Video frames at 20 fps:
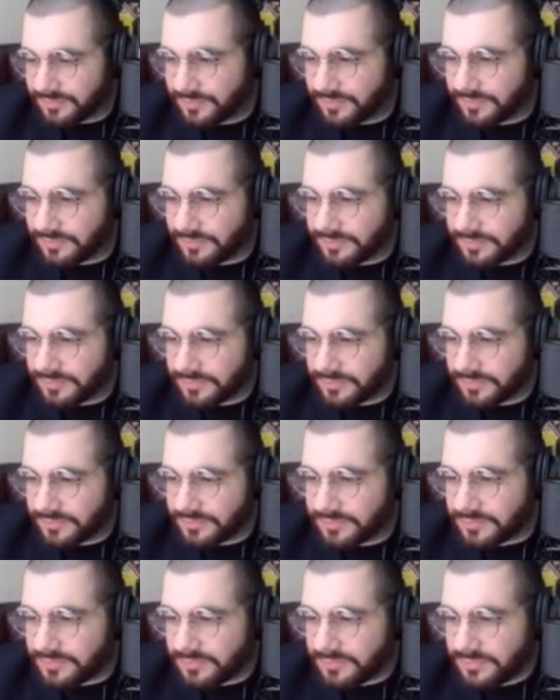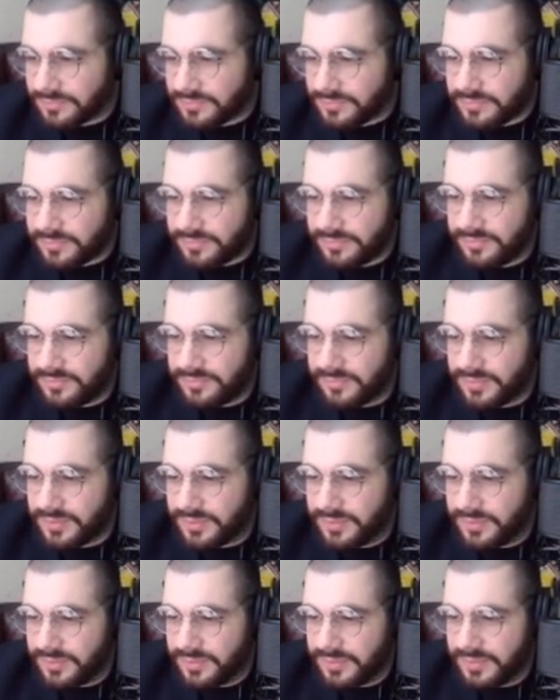
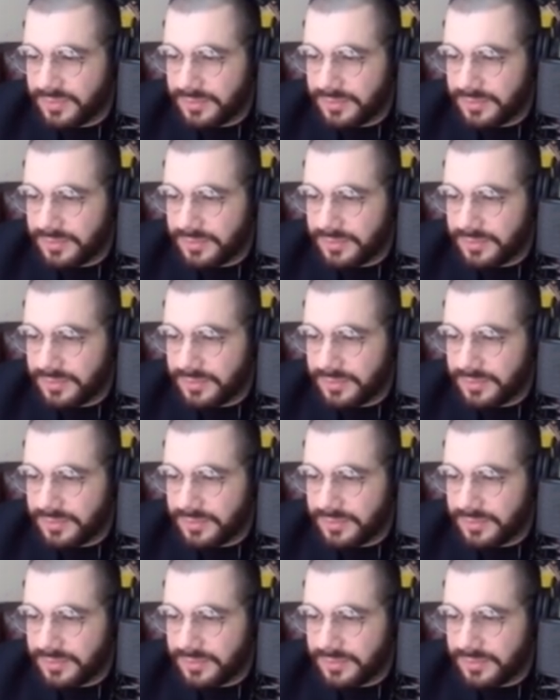Nobody speaks.